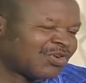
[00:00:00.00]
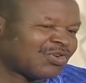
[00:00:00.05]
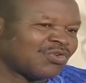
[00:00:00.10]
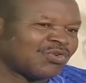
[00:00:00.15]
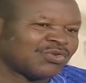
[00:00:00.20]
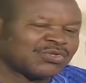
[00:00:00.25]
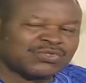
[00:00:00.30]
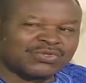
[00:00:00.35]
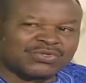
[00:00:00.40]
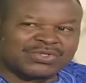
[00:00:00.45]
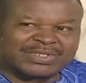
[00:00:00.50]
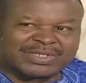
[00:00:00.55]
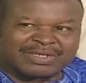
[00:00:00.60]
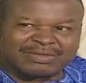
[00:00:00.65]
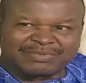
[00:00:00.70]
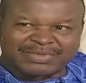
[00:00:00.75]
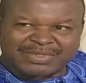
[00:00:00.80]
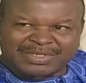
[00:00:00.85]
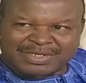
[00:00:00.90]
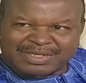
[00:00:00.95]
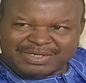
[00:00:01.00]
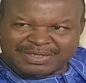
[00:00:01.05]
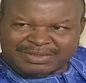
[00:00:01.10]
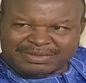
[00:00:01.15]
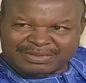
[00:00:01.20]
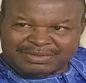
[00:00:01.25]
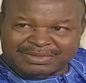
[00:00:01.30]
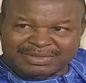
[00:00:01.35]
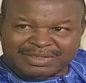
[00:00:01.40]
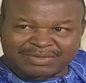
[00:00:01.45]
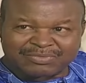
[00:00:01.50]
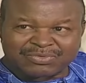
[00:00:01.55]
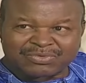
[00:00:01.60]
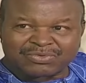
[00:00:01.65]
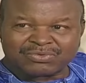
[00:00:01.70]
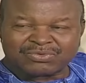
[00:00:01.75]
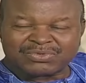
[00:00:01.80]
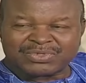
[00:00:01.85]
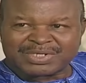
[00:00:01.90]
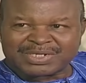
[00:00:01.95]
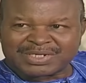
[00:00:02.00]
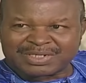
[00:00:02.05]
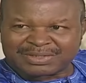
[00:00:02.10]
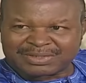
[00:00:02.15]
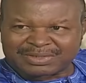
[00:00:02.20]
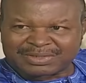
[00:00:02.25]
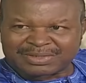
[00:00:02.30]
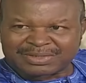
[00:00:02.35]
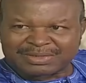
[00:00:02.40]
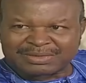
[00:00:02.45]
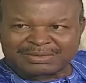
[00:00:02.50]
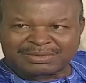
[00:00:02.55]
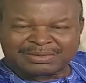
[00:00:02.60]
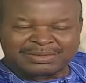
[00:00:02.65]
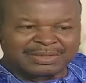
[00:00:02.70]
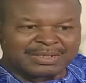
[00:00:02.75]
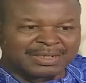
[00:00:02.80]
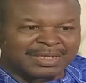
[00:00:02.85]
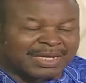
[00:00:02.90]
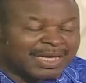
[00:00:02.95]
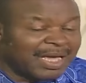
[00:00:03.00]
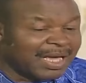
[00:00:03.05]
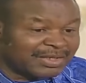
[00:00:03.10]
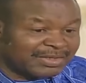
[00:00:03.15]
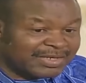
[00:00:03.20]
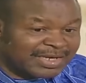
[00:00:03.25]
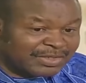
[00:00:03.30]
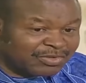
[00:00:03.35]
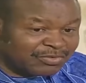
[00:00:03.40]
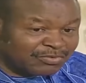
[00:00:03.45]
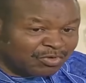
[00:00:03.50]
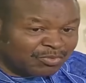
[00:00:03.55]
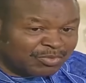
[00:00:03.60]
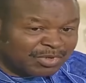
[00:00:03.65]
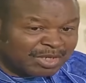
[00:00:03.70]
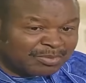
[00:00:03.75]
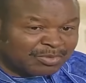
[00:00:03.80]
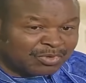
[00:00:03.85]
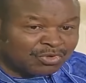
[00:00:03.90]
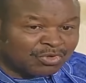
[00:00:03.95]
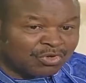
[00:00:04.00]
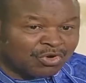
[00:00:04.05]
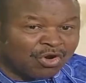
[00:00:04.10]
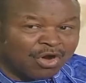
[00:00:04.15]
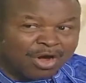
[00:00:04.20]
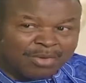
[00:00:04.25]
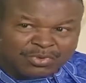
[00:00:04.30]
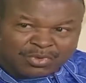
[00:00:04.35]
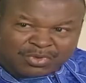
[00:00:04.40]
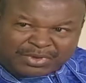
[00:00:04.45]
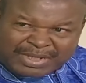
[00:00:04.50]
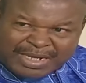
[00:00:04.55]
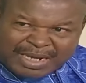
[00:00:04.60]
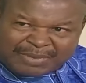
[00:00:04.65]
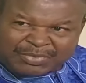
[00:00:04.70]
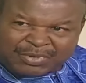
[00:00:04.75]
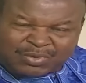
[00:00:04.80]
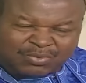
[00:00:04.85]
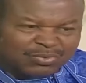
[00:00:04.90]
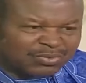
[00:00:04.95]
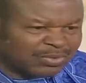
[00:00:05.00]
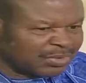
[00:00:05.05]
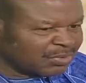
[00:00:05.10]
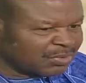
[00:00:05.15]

close to 7 years, seven good years. And yet you've not been able to come to terms with